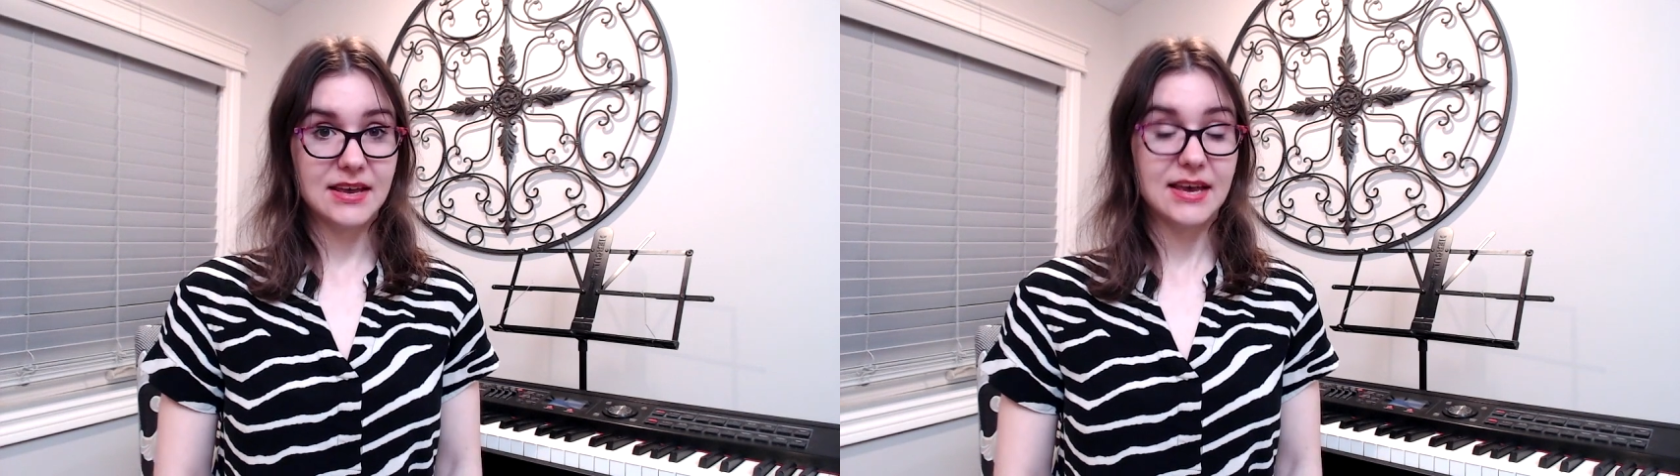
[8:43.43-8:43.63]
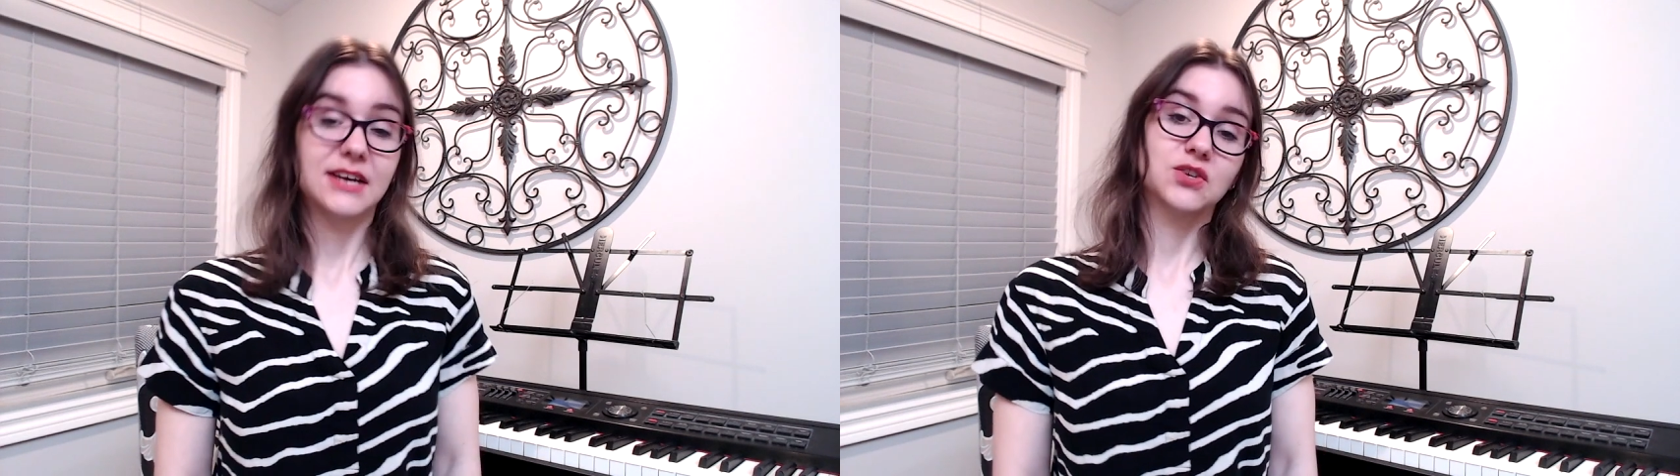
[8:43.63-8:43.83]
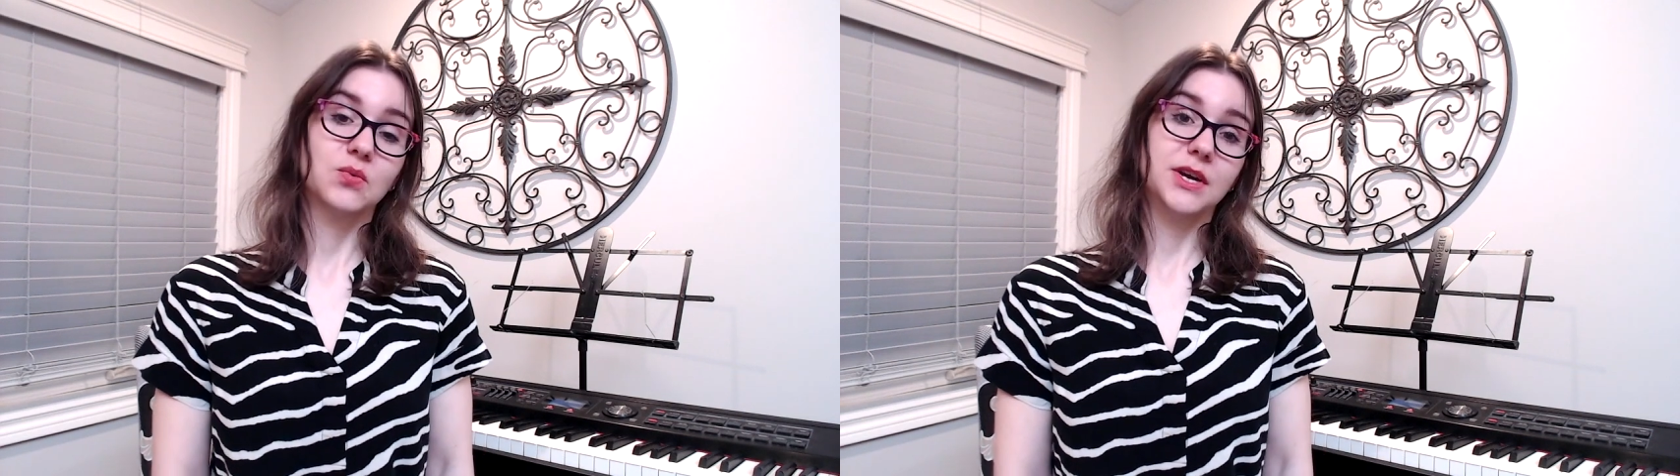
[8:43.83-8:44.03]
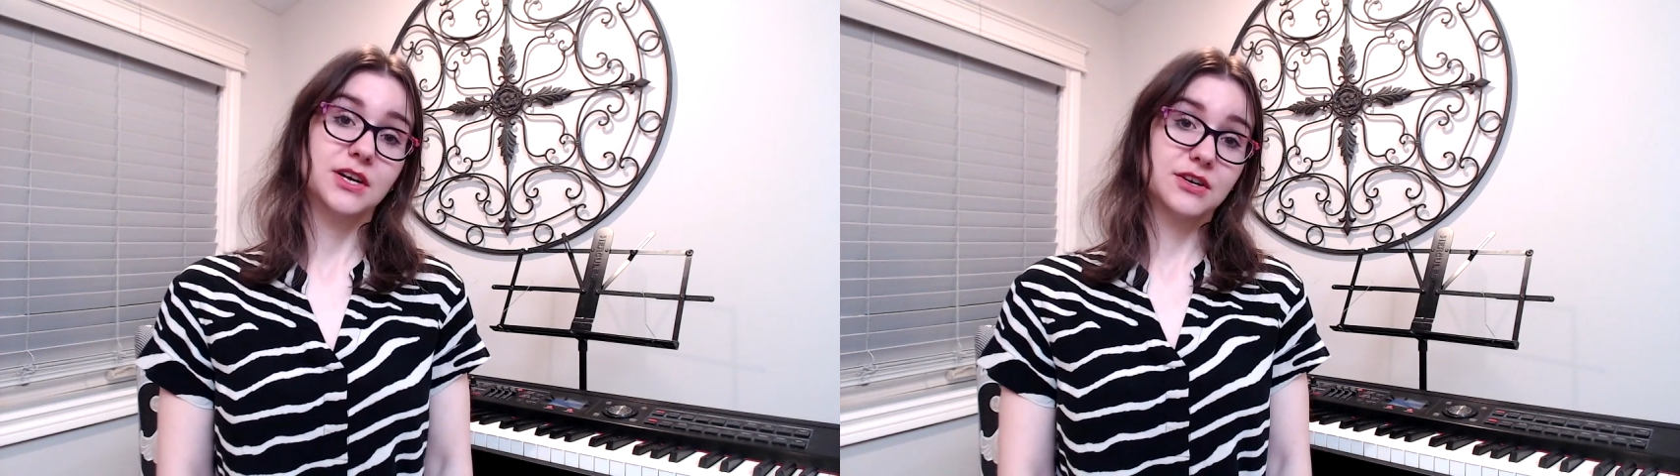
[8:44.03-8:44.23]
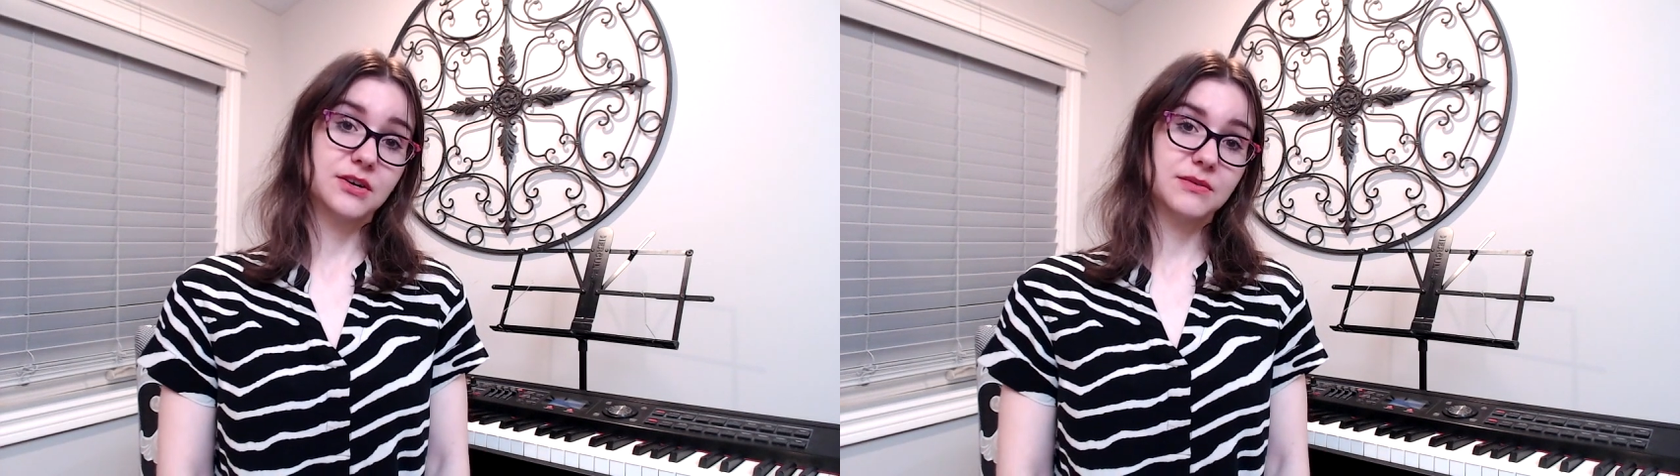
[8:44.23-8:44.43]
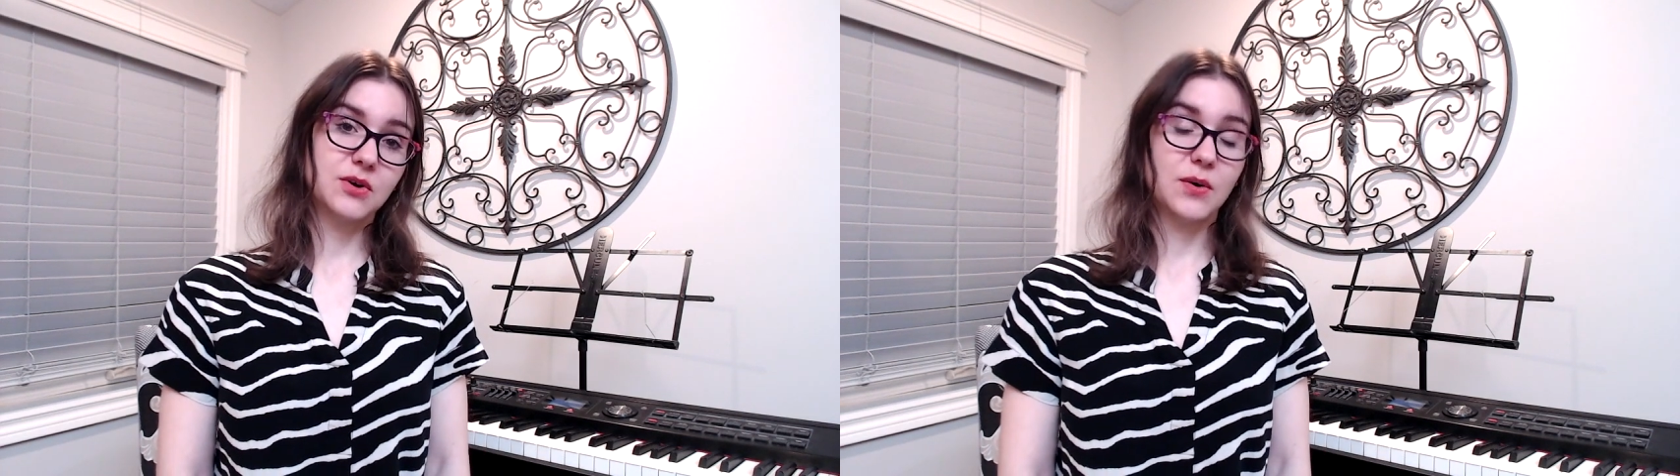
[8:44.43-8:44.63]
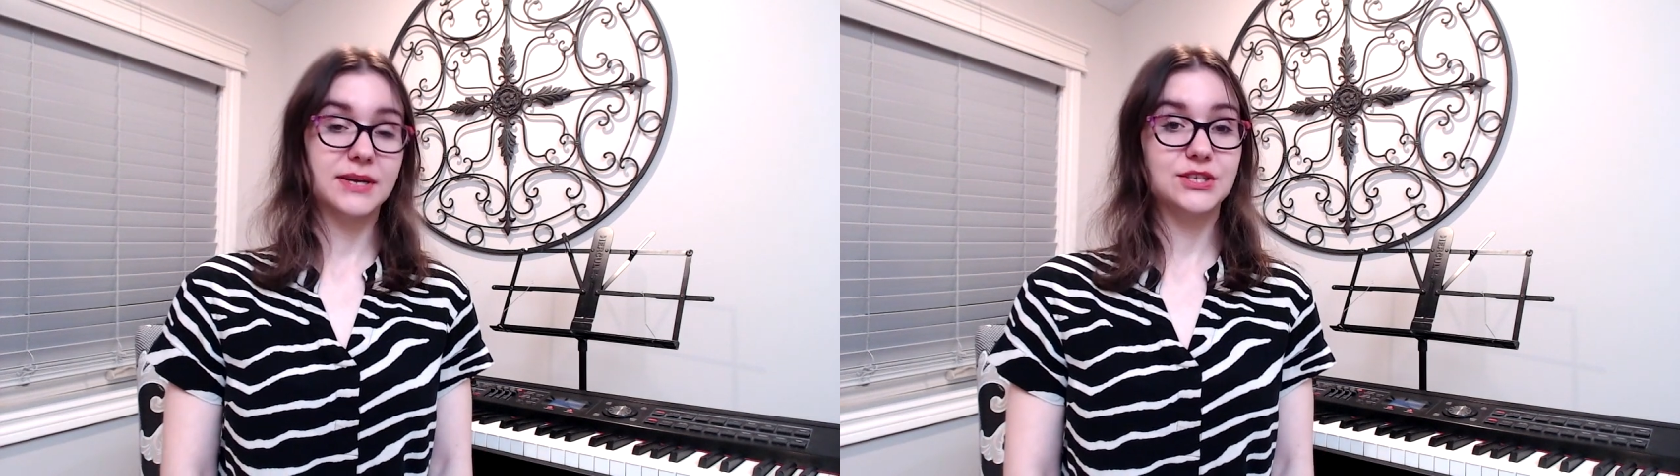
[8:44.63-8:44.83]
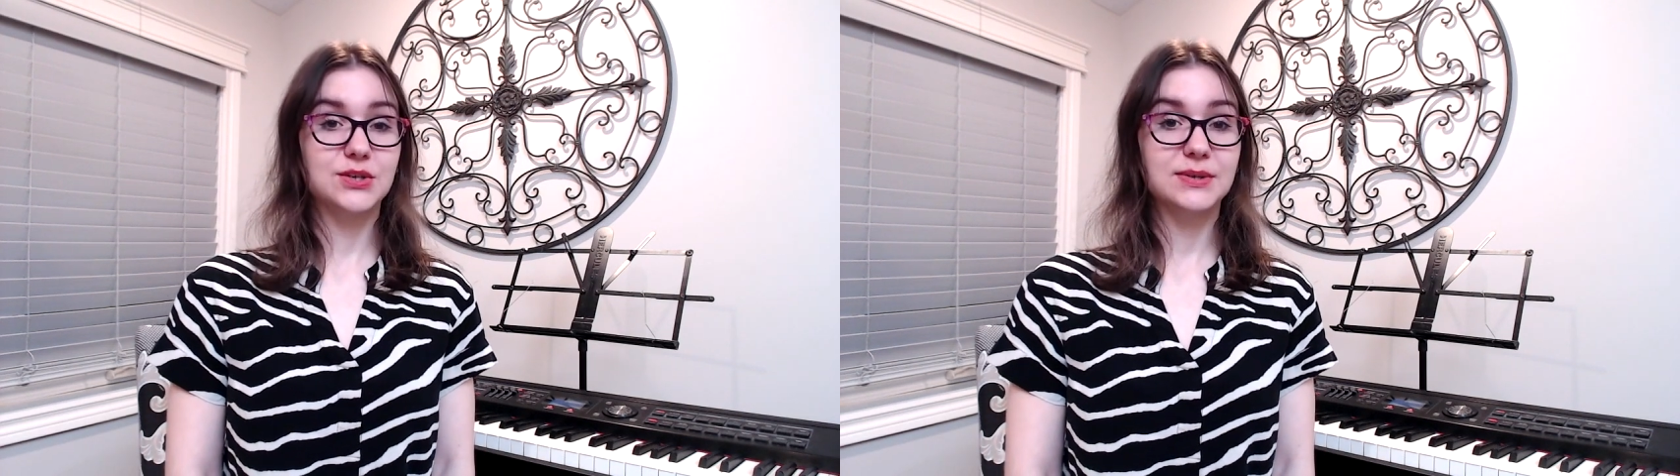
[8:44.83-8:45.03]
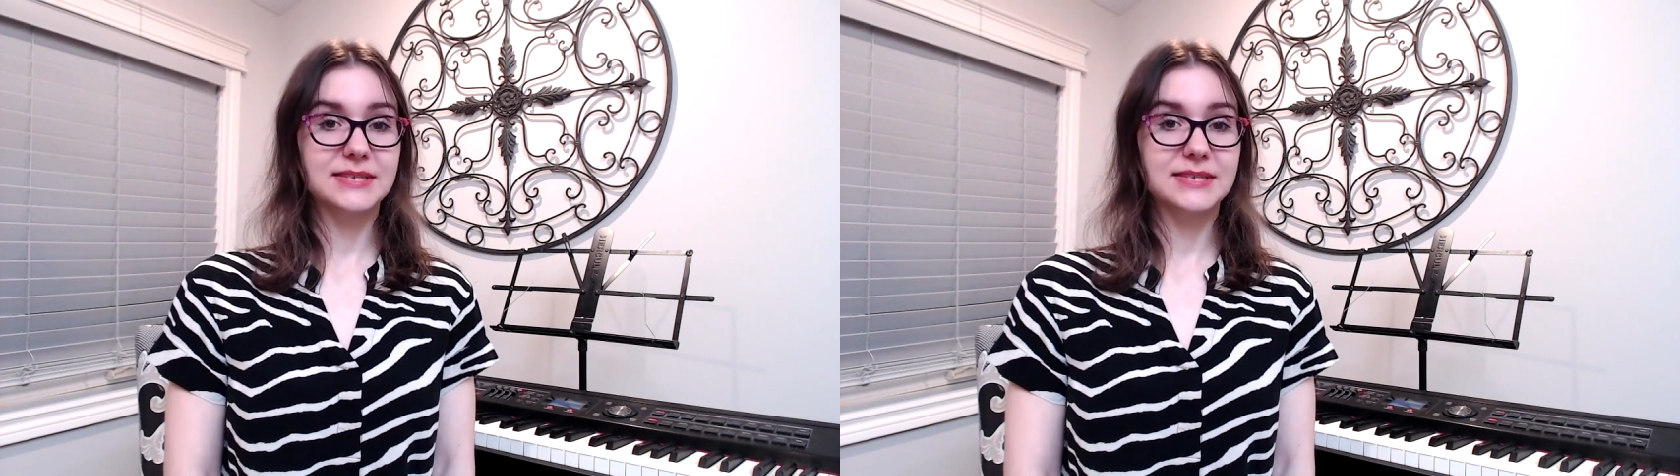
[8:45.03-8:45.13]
and we are going to